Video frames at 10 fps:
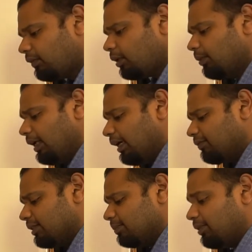We have
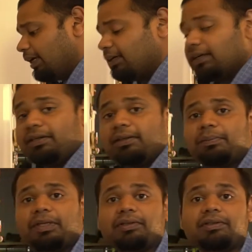some red onion
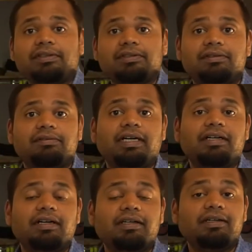because
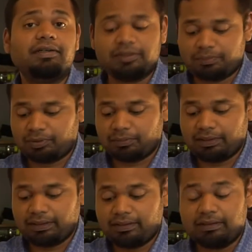red onion is
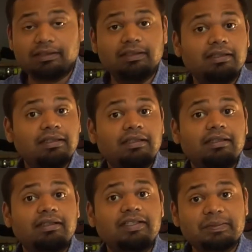probably the
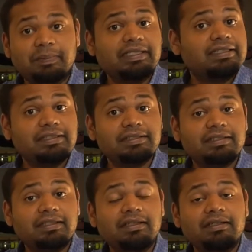spiciest
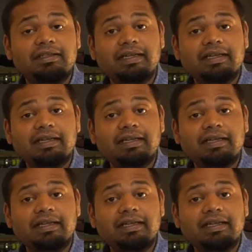onion in